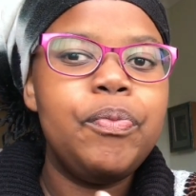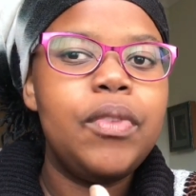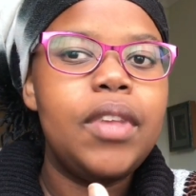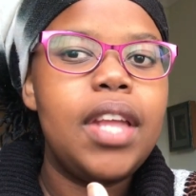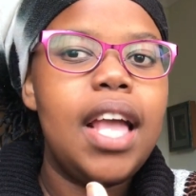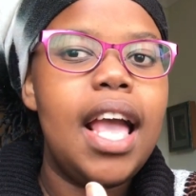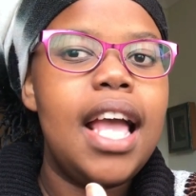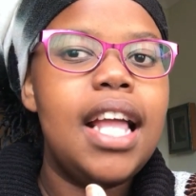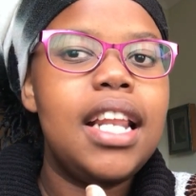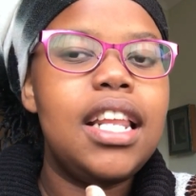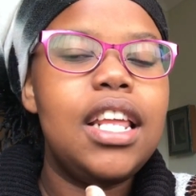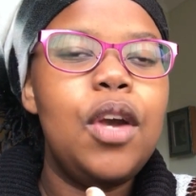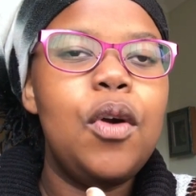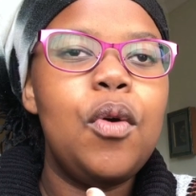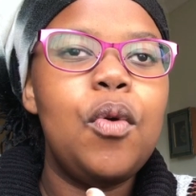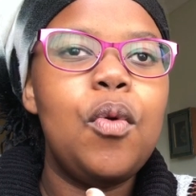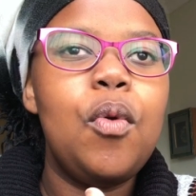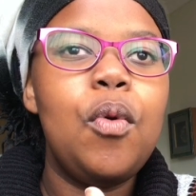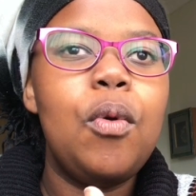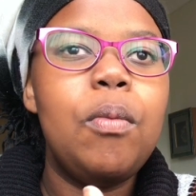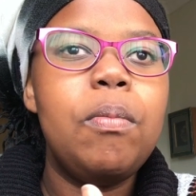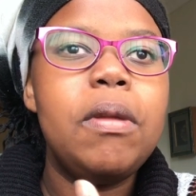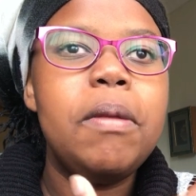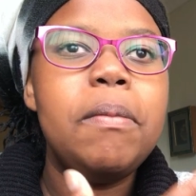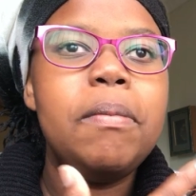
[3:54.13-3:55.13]
And
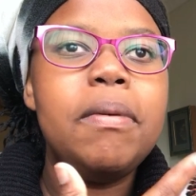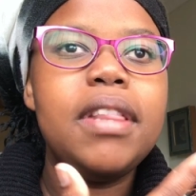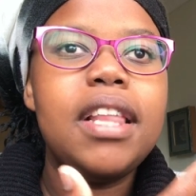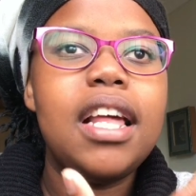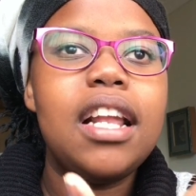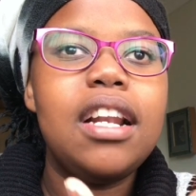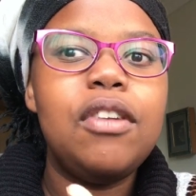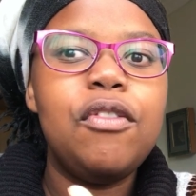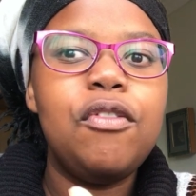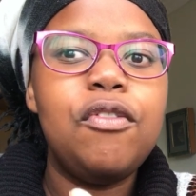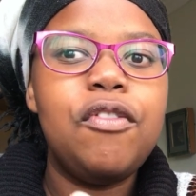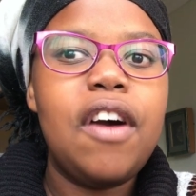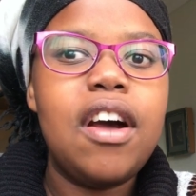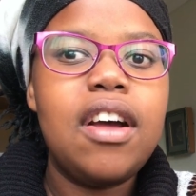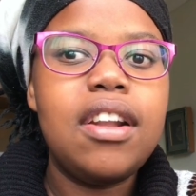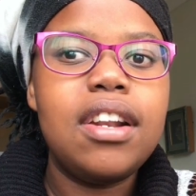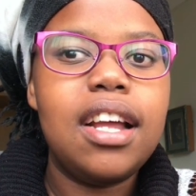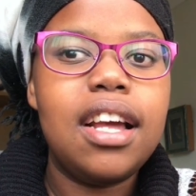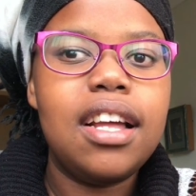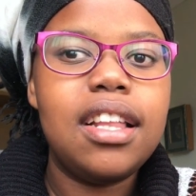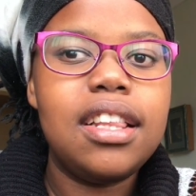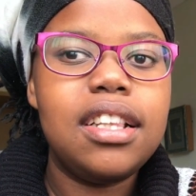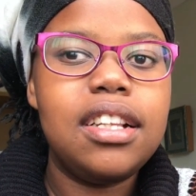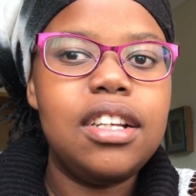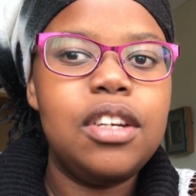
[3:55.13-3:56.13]
people that found
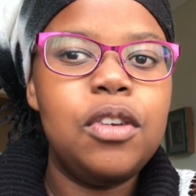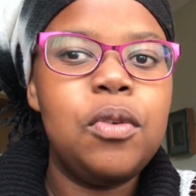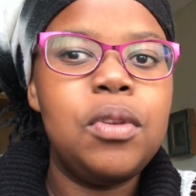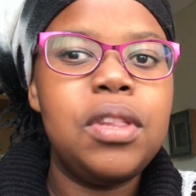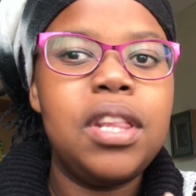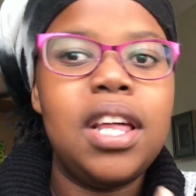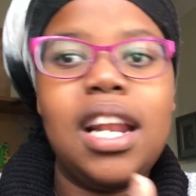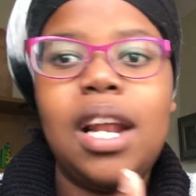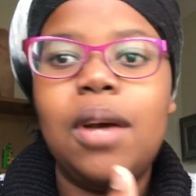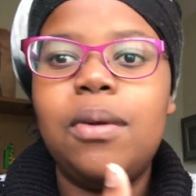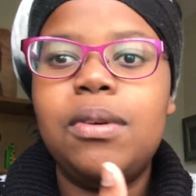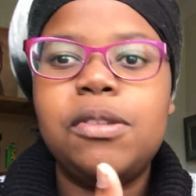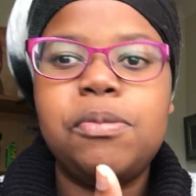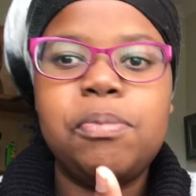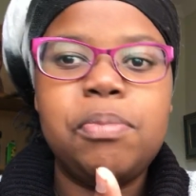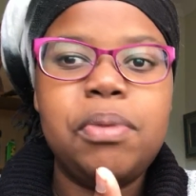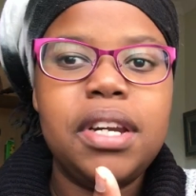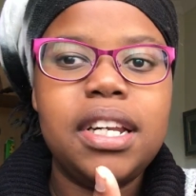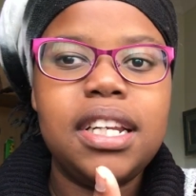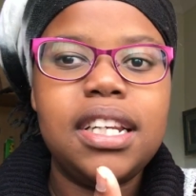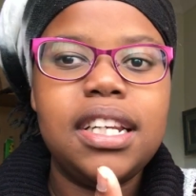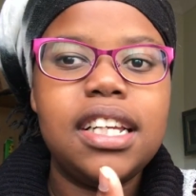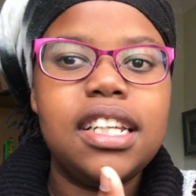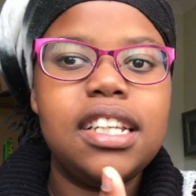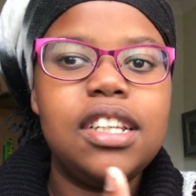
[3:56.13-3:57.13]
out that I was
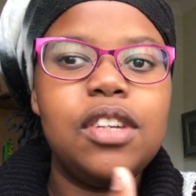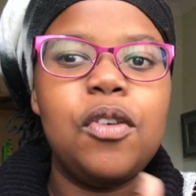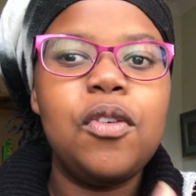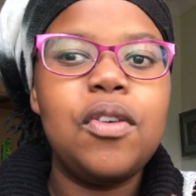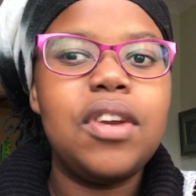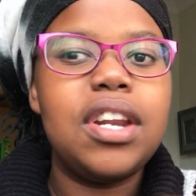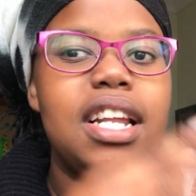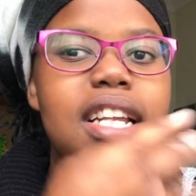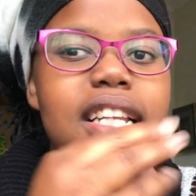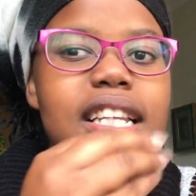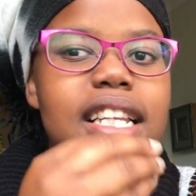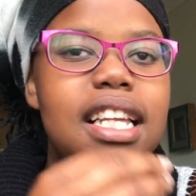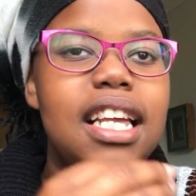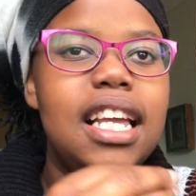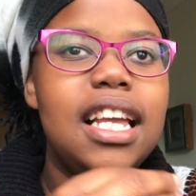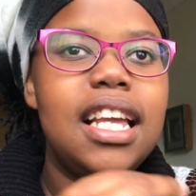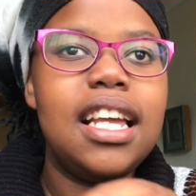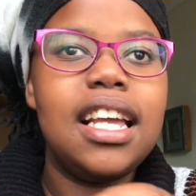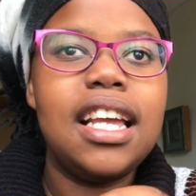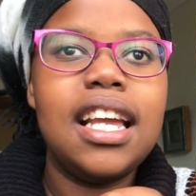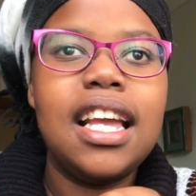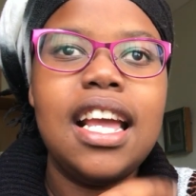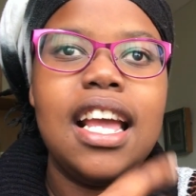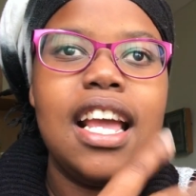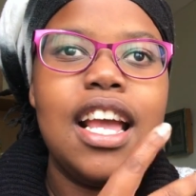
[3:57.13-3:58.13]
pregnant already
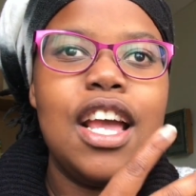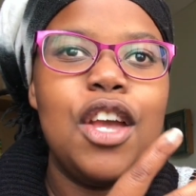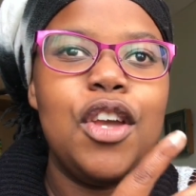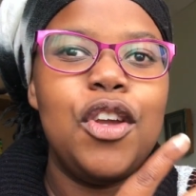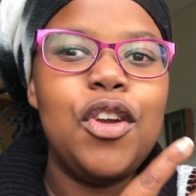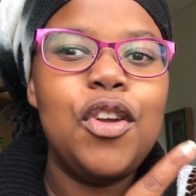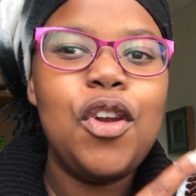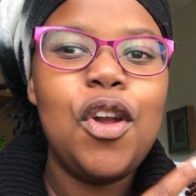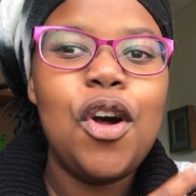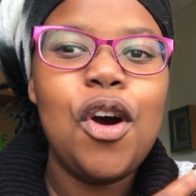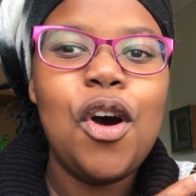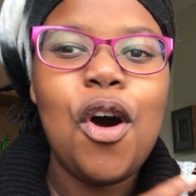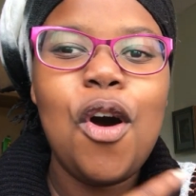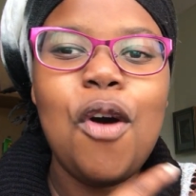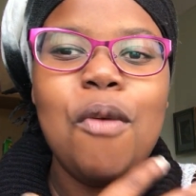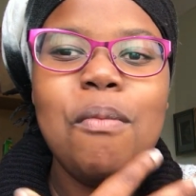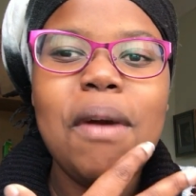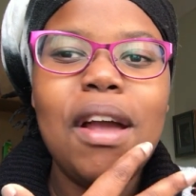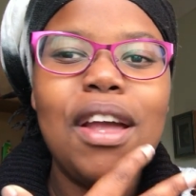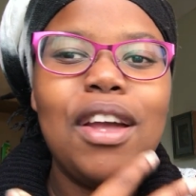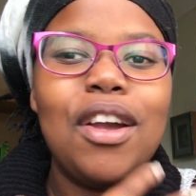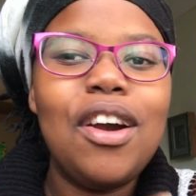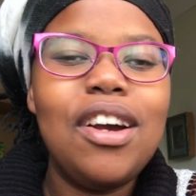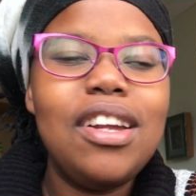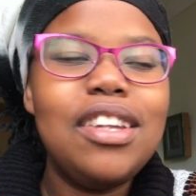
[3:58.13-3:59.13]
gay, oh
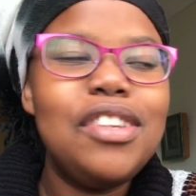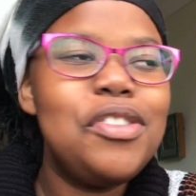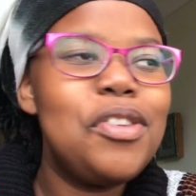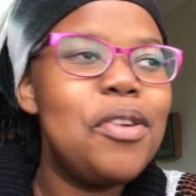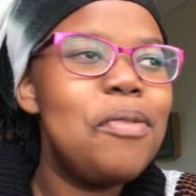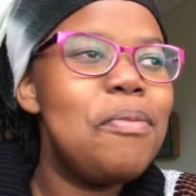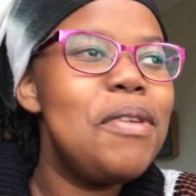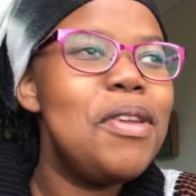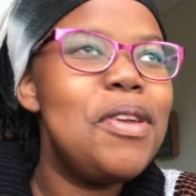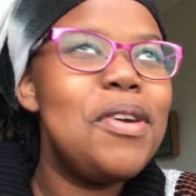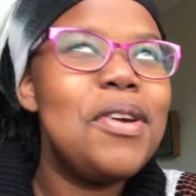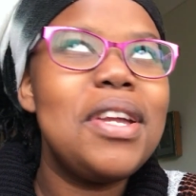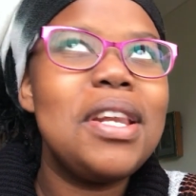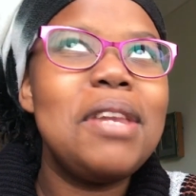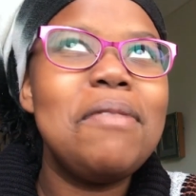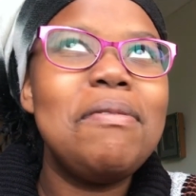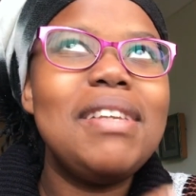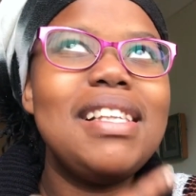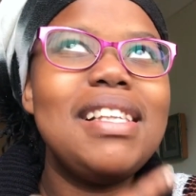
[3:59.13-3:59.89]
my gosh, Chomi, you're gonna be